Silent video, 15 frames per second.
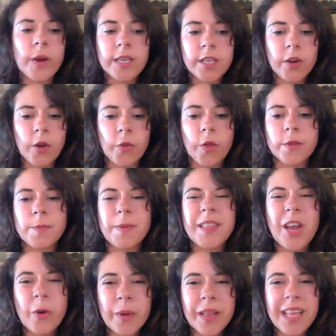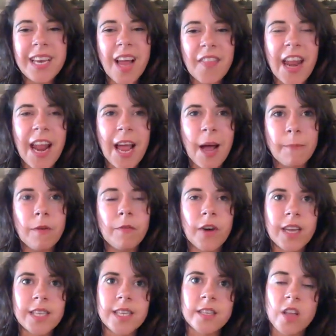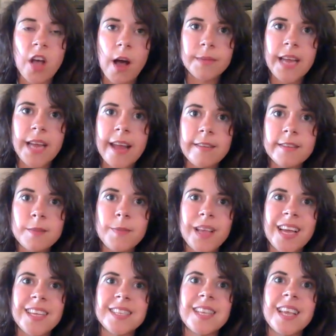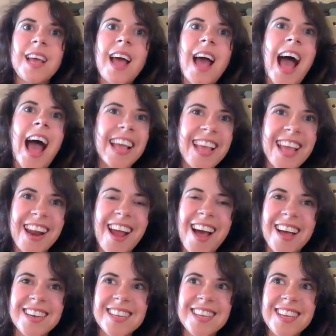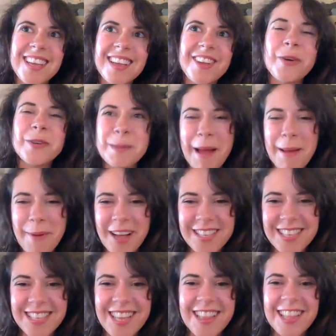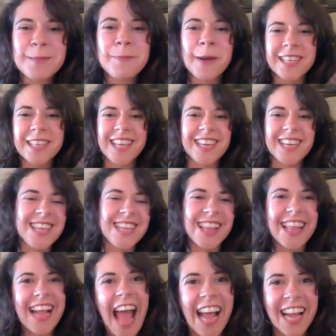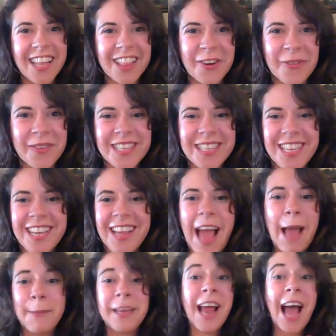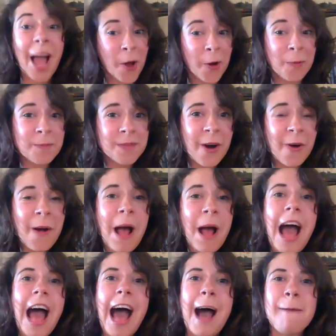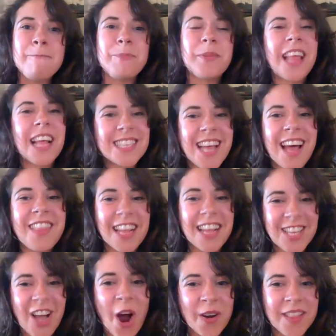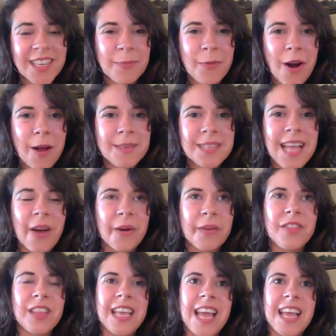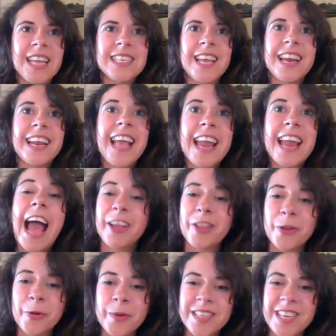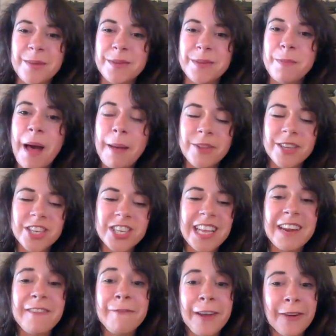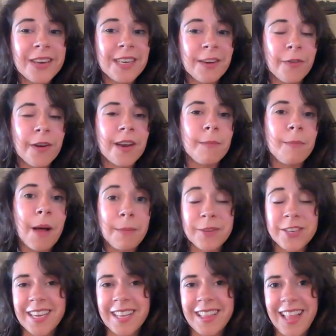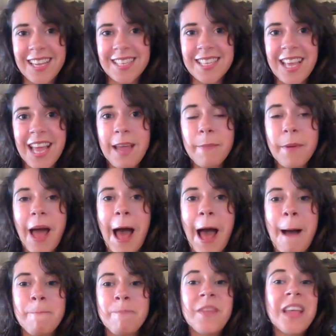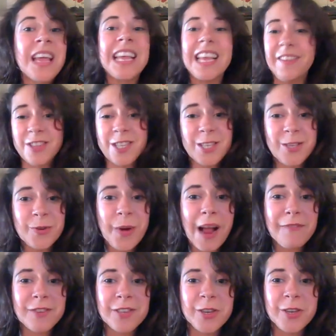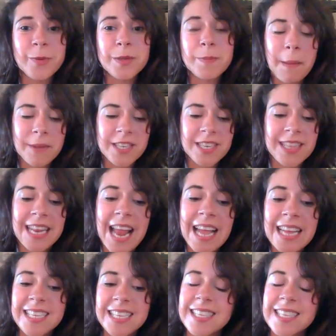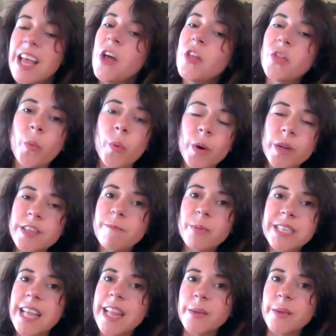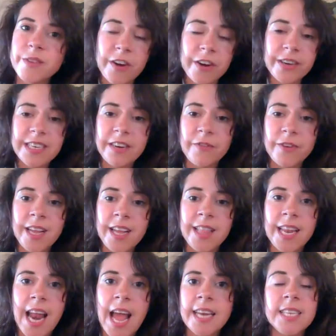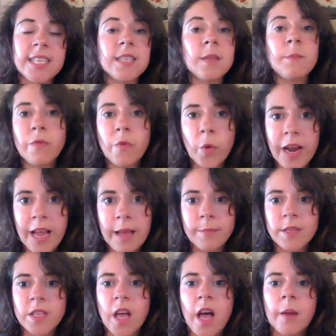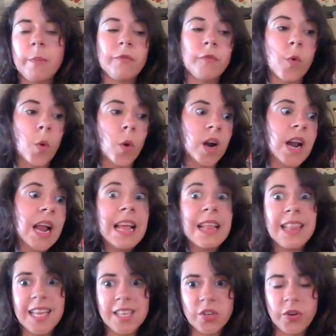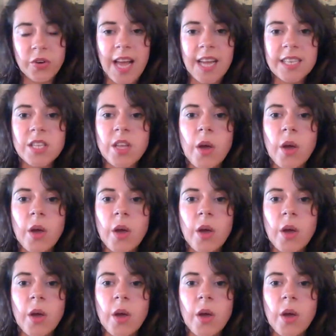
Great to know those, but they are really not that helpful for us as comp titles, because I cannot go to my boss and say, this book is going to sell like Agatha Christie. I mean, I hope so, but that's a hard thing to promise out of the gate. And again, Agatha Christie was published in a very different publishing landscape. Even Sue Grafton, who was published in the 90s, the world of bookselling was very different in the 90s, before Amazon, before the internet.